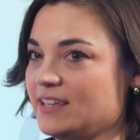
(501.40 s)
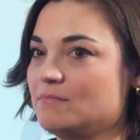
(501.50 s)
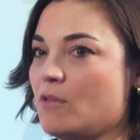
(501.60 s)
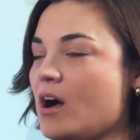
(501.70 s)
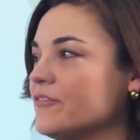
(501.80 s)

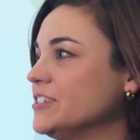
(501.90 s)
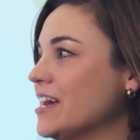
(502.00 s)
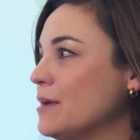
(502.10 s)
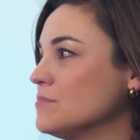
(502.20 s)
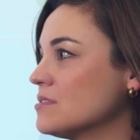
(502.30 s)
And
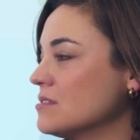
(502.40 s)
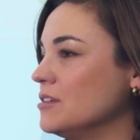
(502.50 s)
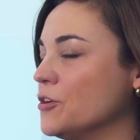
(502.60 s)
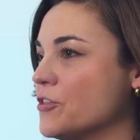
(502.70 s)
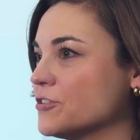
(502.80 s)
oftentimes,
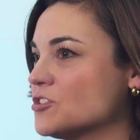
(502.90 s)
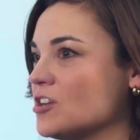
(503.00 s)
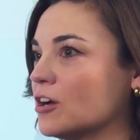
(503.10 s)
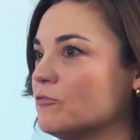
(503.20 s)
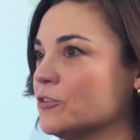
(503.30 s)
they're
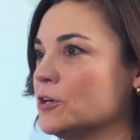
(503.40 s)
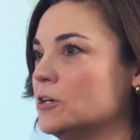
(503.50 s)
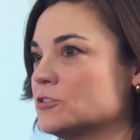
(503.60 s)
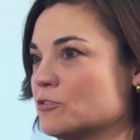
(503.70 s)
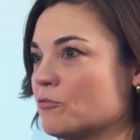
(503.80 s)
stuck
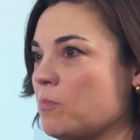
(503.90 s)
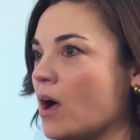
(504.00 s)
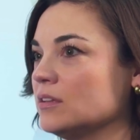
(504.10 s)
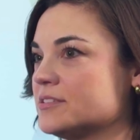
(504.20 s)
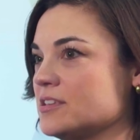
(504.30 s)
for sort of
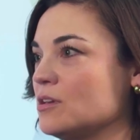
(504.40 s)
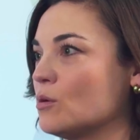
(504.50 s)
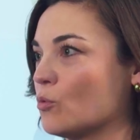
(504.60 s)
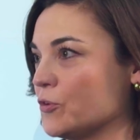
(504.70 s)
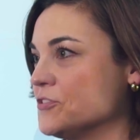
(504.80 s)

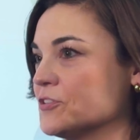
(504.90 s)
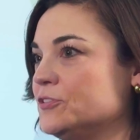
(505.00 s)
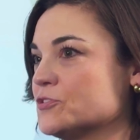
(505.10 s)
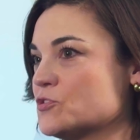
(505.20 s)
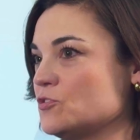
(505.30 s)
policy
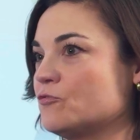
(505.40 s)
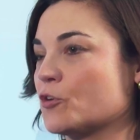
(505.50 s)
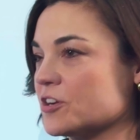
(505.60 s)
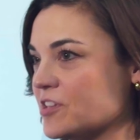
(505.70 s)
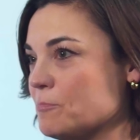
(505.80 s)
reasons.
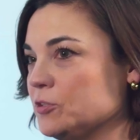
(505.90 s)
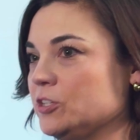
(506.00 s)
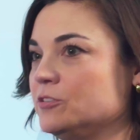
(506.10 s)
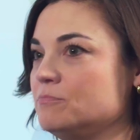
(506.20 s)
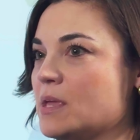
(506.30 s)
For
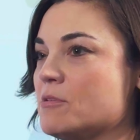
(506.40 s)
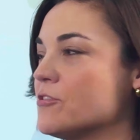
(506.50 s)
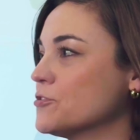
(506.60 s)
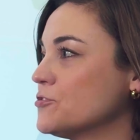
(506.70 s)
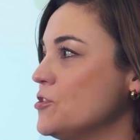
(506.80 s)
example, maybe
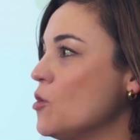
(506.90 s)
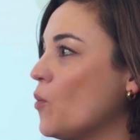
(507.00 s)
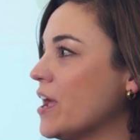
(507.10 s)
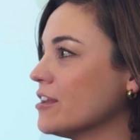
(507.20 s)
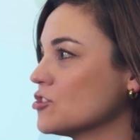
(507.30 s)
there's no
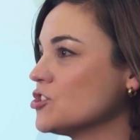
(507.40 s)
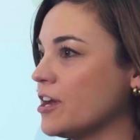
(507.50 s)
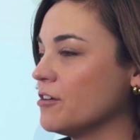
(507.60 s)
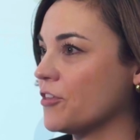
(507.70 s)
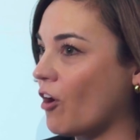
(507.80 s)
way to
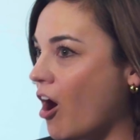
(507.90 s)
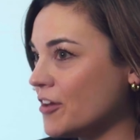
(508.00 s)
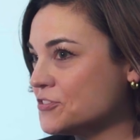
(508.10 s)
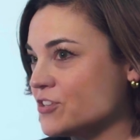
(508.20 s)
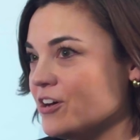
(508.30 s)
share the
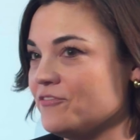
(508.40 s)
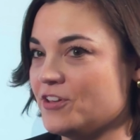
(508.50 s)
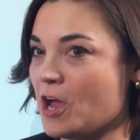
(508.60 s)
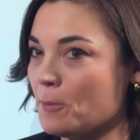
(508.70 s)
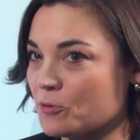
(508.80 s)
cost of
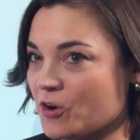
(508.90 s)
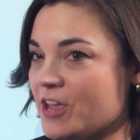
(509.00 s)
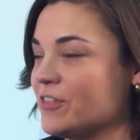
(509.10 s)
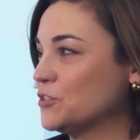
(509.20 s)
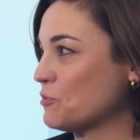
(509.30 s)
an
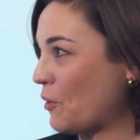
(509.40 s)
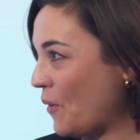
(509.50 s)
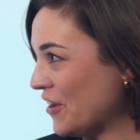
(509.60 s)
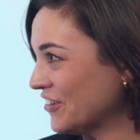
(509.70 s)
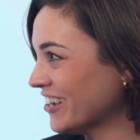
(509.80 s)
upgrade that's
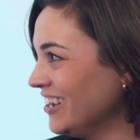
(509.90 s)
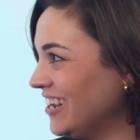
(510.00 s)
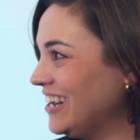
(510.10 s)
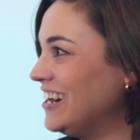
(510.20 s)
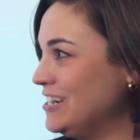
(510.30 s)
required
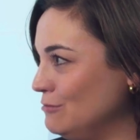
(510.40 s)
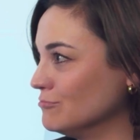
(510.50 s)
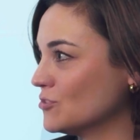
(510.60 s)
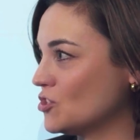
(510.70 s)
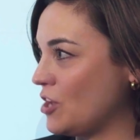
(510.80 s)

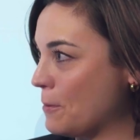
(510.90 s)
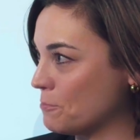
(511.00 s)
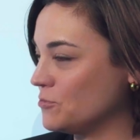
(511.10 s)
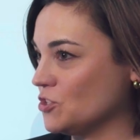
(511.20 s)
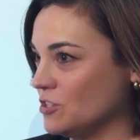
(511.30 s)

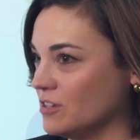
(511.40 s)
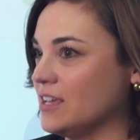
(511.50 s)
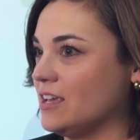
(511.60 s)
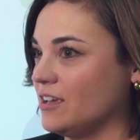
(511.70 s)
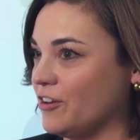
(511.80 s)
to
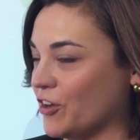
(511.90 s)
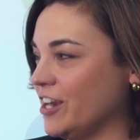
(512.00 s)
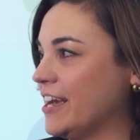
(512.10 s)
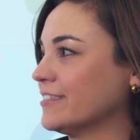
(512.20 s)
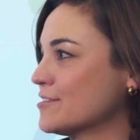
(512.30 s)

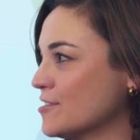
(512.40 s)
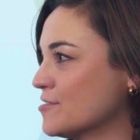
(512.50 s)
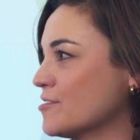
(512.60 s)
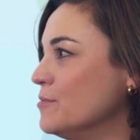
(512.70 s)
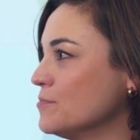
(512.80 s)
interconnect the
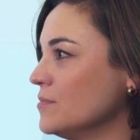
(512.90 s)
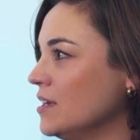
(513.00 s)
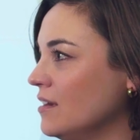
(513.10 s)
system.